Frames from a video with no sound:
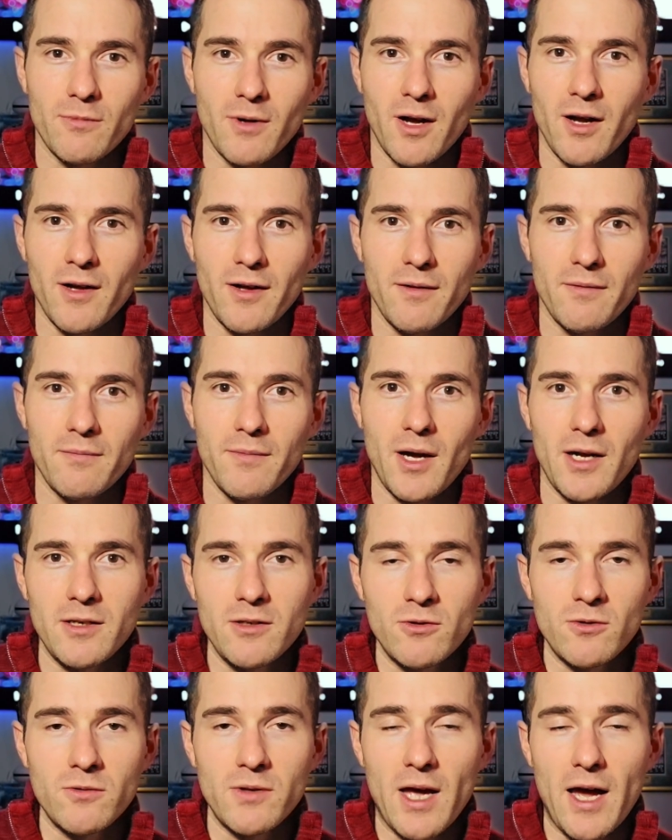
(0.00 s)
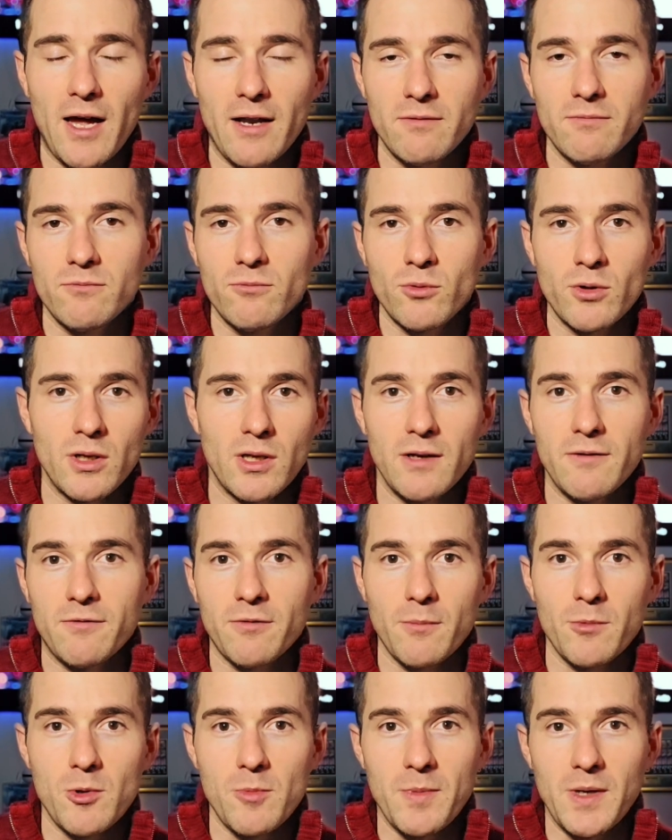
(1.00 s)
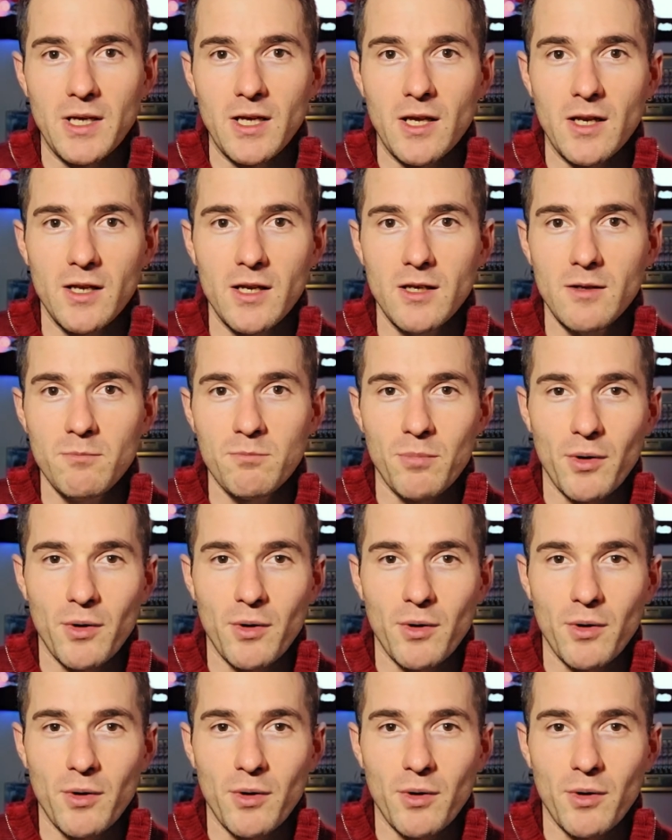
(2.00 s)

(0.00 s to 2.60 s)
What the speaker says: I knew that really from the beginning,